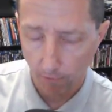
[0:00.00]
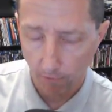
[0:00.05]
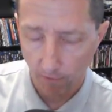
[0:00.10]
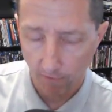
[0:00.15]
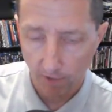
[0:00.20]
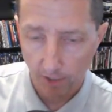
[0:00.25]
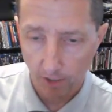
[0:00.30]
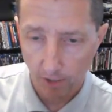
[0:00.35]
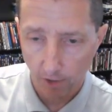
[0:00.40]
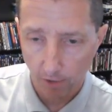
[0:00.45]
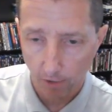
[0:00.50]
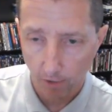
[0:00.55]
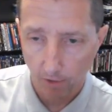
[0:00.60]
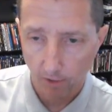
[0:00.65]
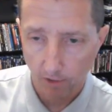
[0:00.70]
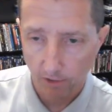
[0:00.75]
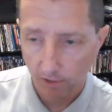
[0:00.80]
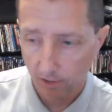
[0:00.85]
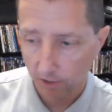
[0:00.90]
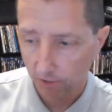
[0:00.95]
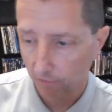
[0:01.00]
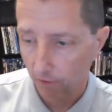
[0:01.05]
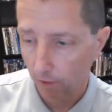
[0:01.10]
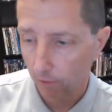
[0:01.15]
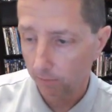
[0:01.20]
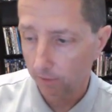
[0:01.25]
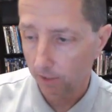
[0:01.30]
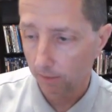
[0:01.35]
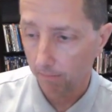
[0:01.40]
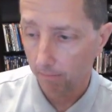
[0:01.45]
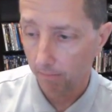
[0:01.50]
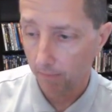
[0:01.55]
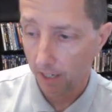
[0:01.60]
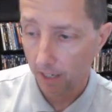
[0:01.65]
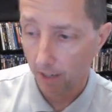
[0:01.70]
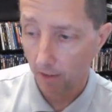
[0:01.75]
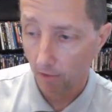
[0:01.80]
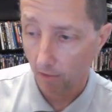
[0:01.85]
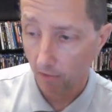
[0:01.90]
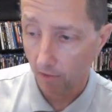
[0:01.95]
Revenge of the Nerds films and many other